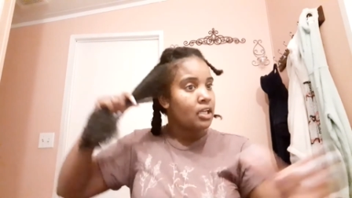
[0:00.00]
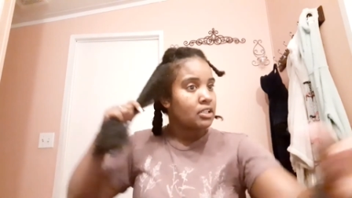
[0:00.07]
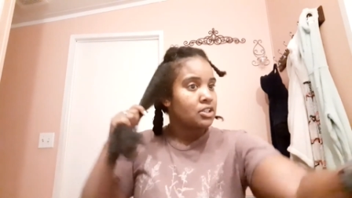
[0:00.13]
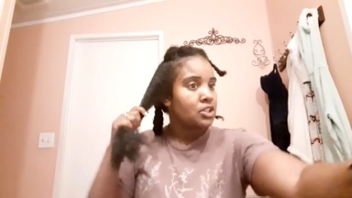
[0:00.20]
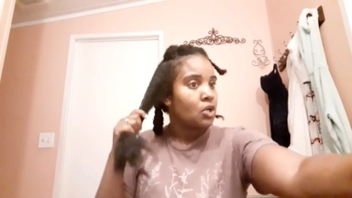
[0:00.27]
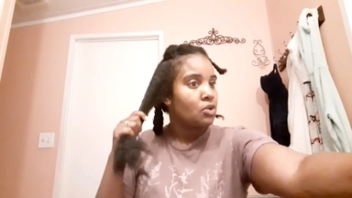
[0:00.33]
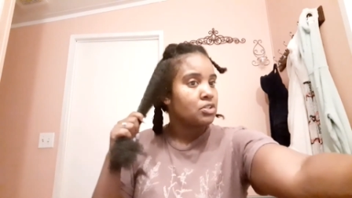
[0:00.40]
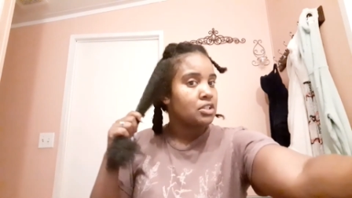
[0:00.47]

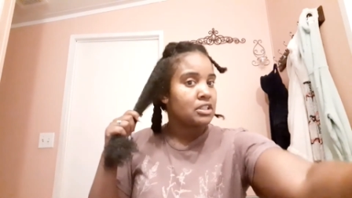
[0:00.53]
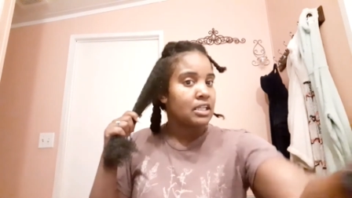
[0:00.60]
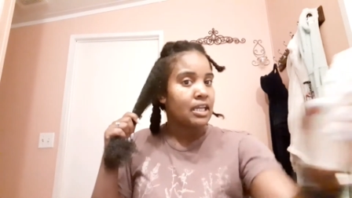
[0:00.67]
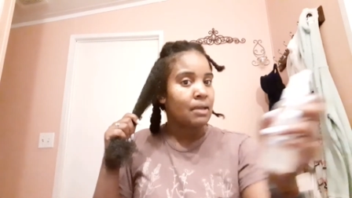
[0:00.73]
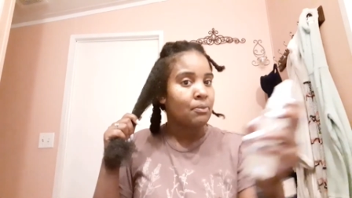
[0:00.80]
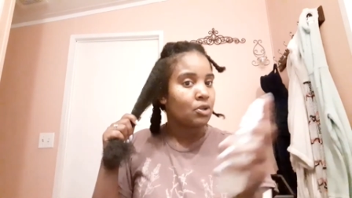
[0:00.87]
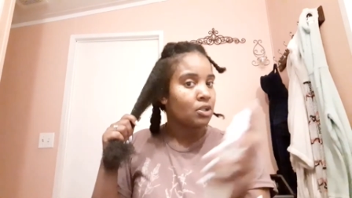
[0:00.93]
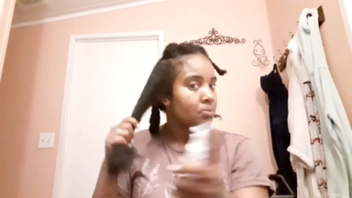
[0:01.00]
So today
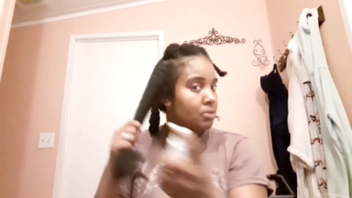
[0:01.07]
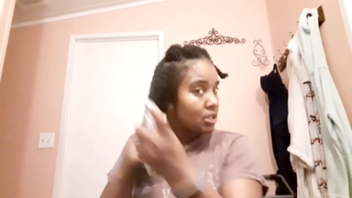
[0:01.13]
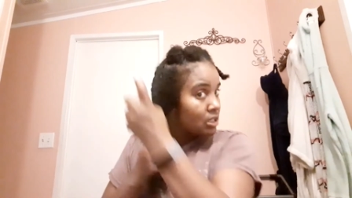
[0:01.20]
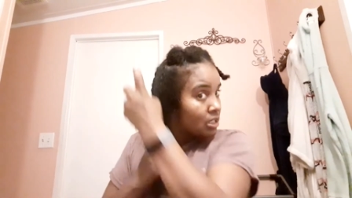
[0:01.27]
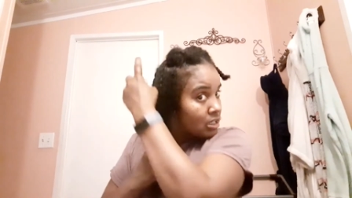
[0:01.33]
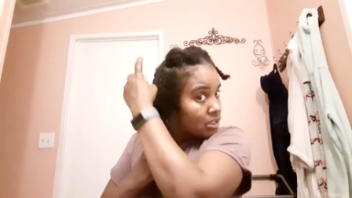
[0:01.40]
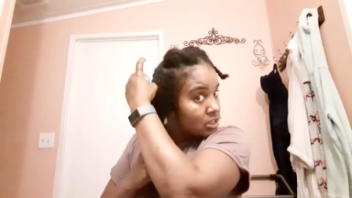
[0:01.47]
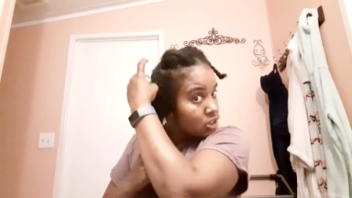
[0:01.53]
I'm going to
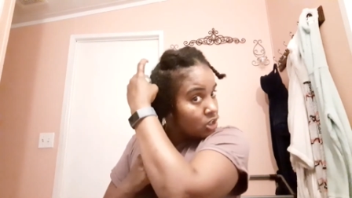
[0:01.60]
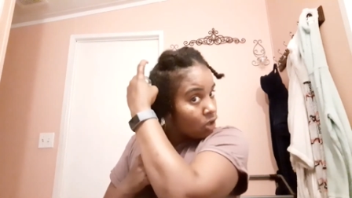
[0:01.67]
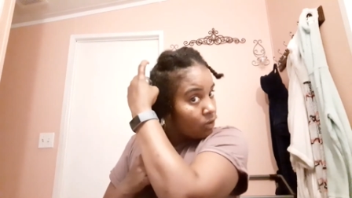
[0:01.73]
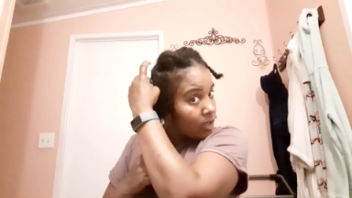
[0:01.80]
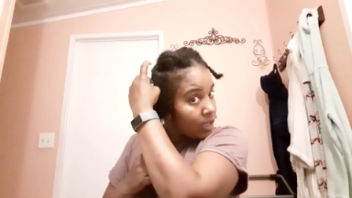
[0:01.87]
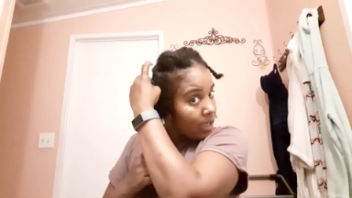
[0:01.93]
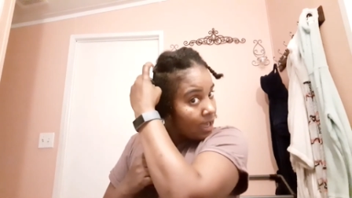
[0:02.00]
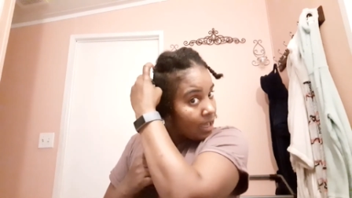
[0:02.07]
go
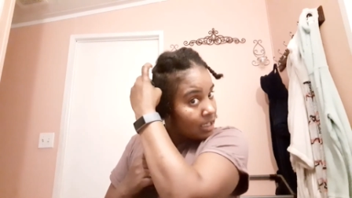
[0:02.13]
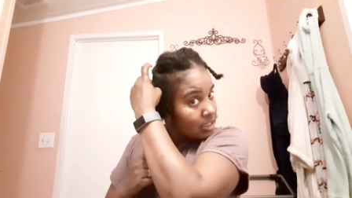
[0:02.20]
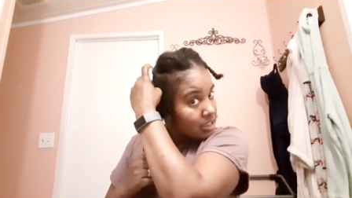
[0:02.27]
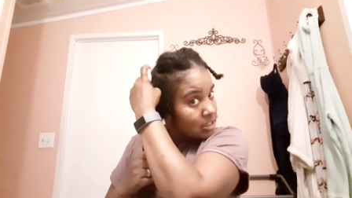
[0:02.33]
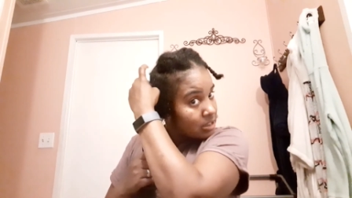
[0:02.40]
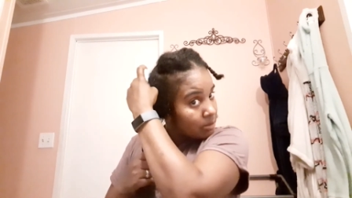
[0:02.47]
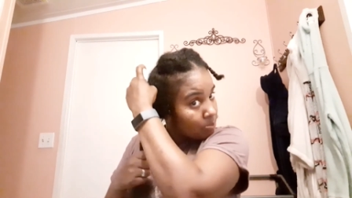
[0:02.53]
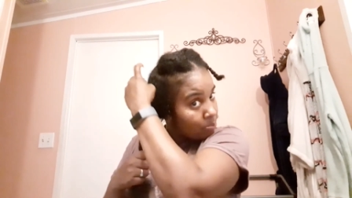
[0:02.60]
ahead and
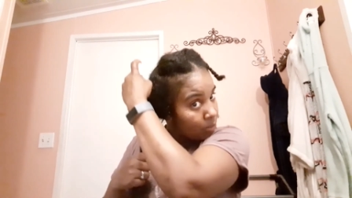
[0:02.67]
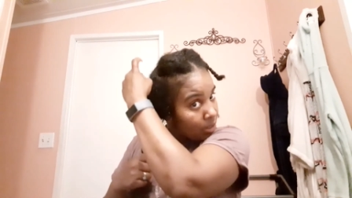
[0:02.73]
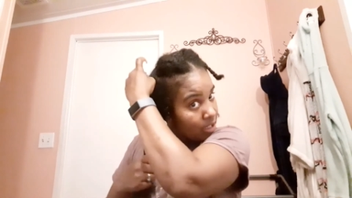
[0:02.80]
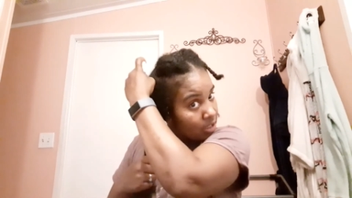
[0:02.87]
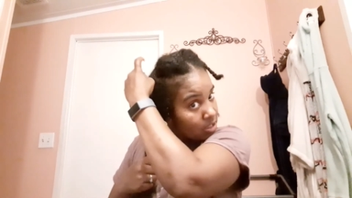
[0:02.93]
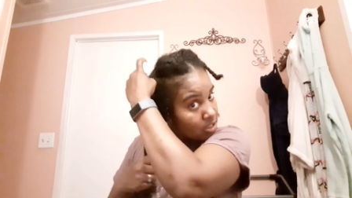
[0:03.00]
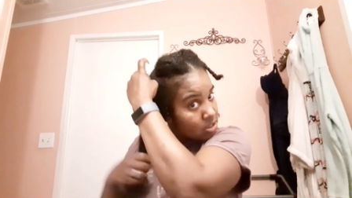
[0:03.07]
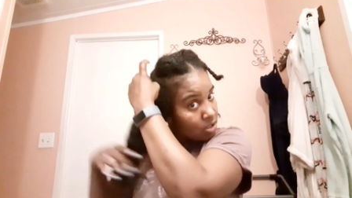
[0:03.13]
spray
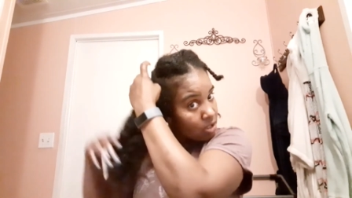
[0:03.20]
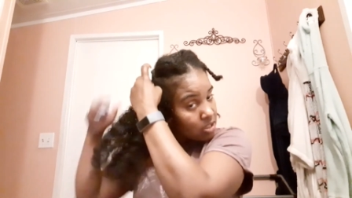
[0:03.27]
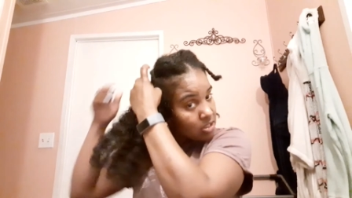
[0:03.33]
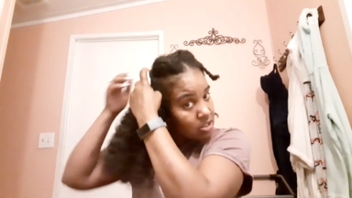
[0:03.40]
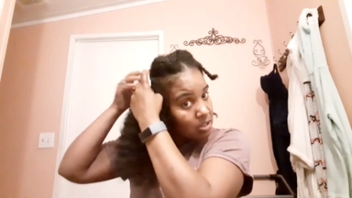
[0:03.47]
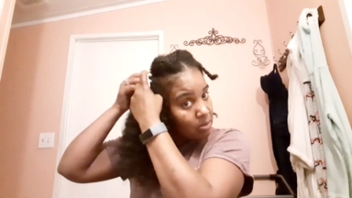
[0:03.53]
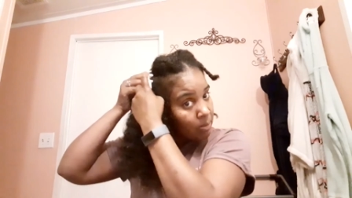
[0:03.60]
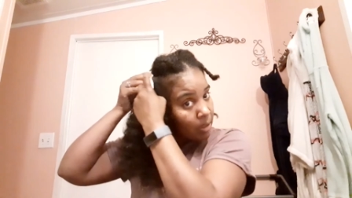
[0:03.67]
this
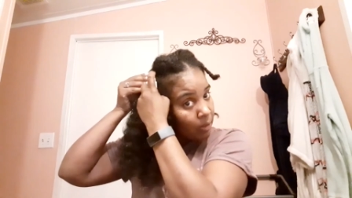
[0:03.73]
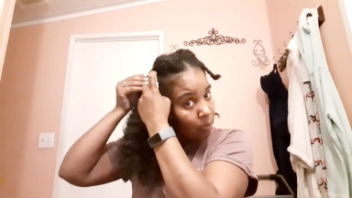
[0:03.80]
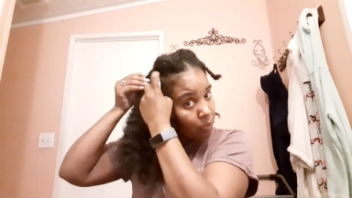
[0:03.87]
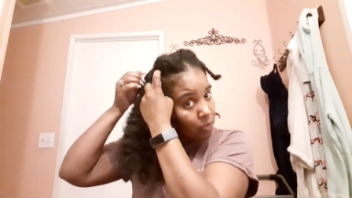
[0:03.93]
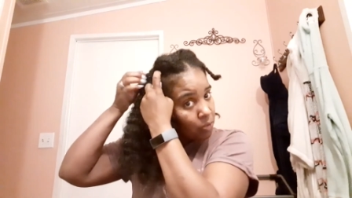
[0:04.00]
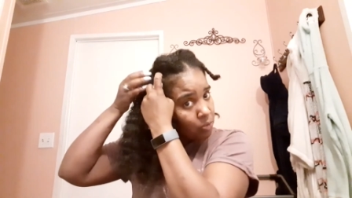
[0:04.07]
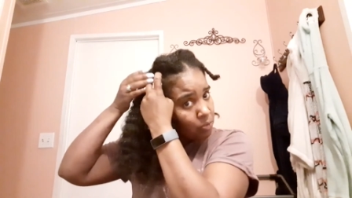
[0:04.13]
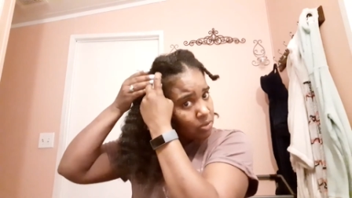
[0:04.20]
onto my
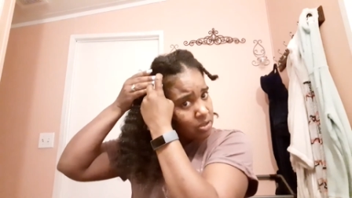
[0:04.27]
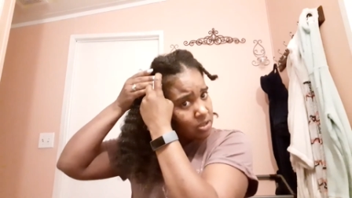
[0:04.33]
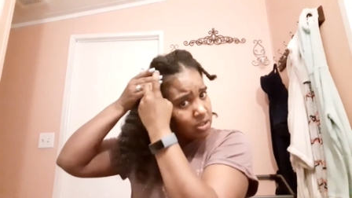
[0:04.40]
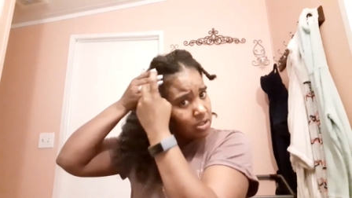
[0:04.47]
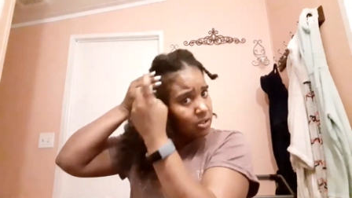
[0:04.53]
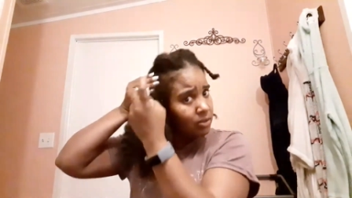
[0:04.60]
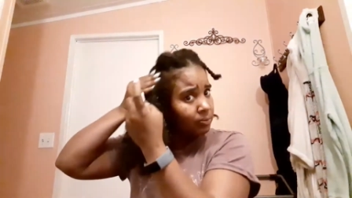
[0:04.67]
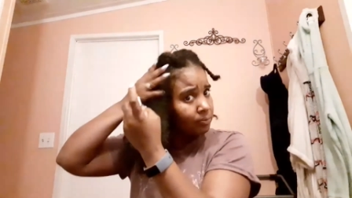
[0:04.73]
roots,
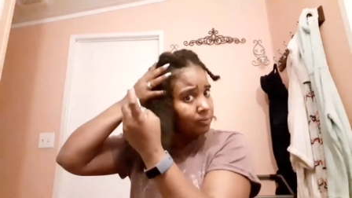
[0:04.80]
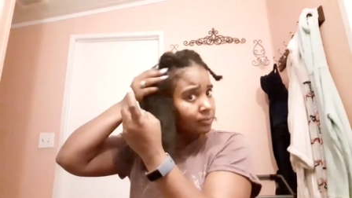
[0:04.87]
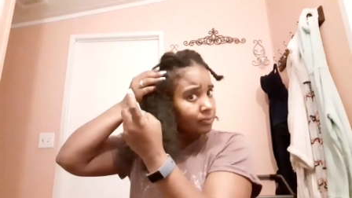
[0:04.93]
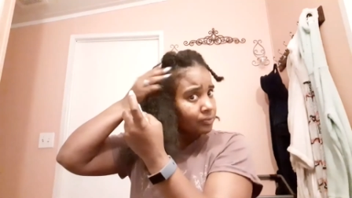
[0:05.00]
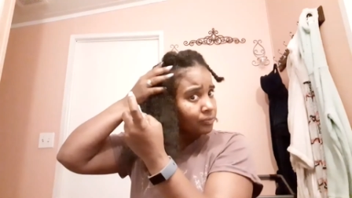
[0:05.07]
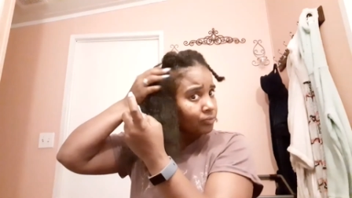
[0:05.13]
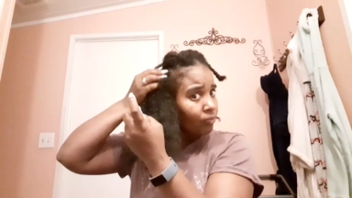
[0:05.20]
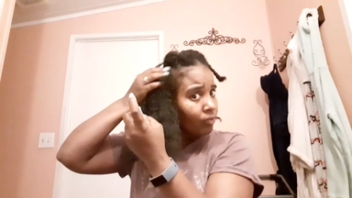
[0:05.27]

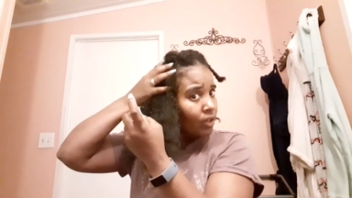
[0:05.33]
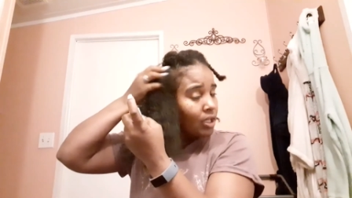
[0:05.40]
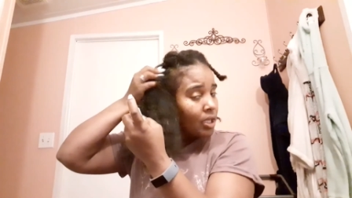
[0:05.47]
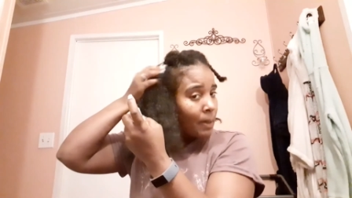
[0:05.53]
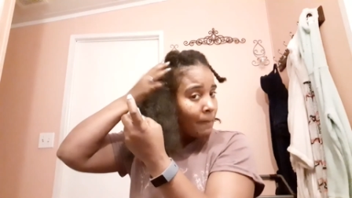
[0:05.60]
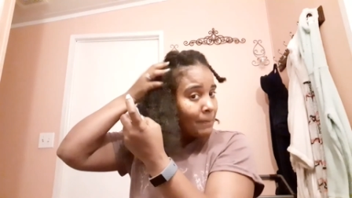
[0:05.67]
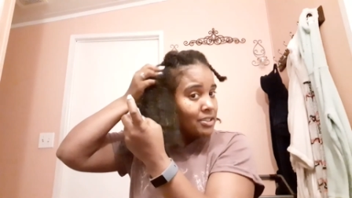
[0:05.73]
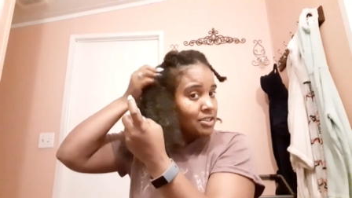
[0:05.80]

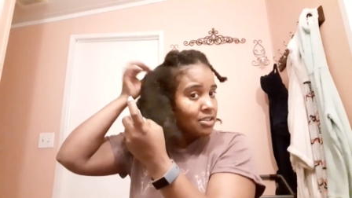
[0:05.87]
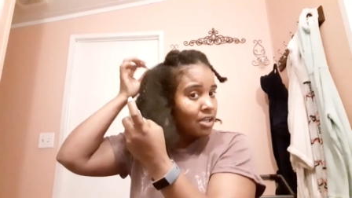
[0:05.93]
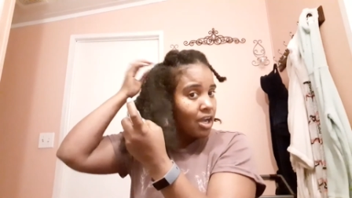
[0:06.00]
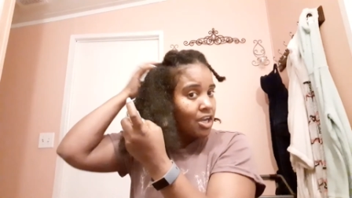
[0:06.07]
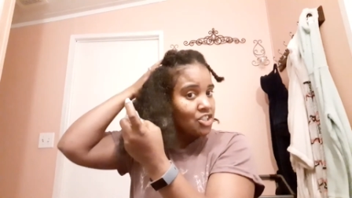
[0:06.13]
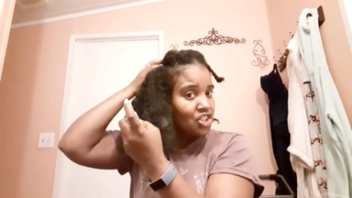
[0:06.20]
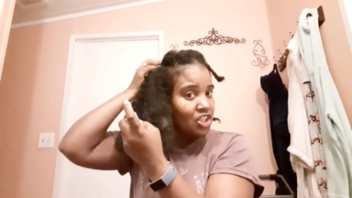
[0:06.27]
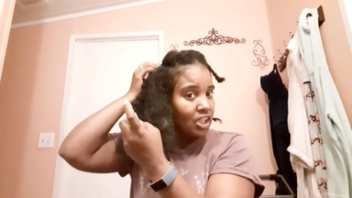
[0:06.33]

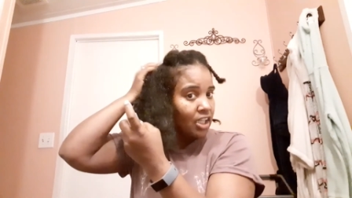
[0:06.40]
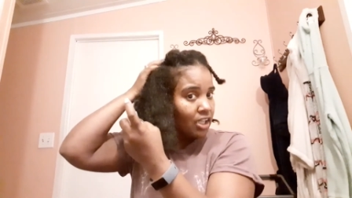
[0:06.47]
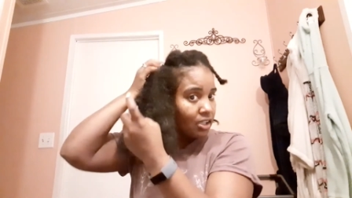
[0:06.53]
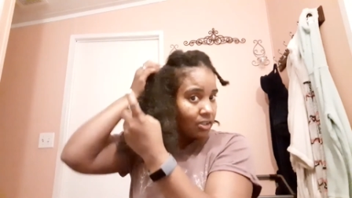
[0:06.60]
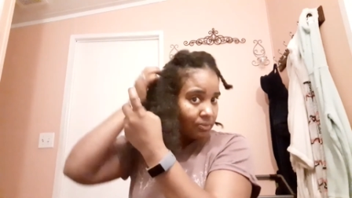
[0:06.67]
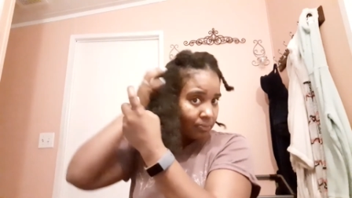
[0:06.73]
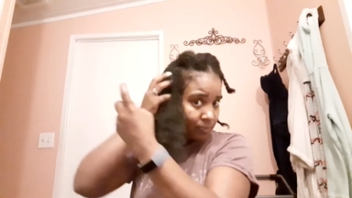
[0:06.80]
massage it in.